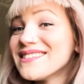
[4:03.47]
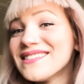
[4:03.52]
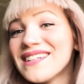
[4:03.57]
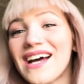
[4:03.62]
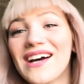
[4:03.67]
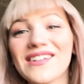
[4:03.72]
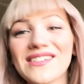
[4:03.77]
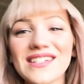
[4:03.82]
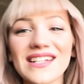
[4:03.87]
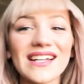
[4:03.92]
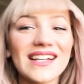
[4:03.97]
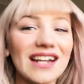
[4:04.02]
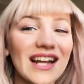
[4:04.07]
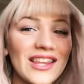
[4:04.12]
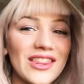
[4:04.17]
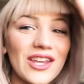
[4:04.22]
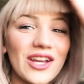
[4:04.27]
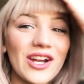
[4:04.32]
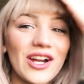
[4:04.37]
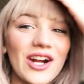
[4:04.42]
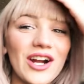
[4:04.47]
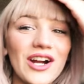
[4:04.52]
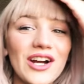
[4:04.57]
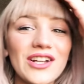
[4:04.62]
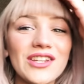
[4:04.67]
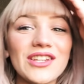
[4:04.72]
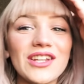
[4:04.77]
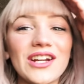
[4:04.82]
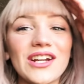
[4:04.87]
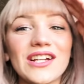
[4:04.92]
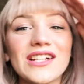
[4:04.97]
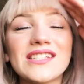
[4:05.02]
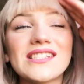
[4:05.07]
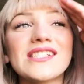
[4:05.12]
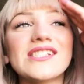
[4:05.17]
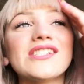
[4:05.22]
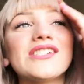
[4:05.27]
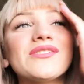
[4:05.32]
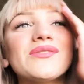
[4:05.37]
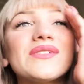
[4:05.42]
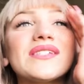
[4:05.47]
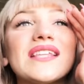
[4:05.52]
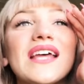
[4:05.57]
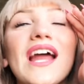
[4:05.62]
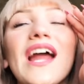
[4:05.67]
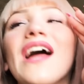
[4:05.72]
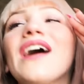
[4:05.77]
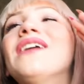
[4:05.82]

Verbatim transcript: I was looking at the girl nurse and she was there.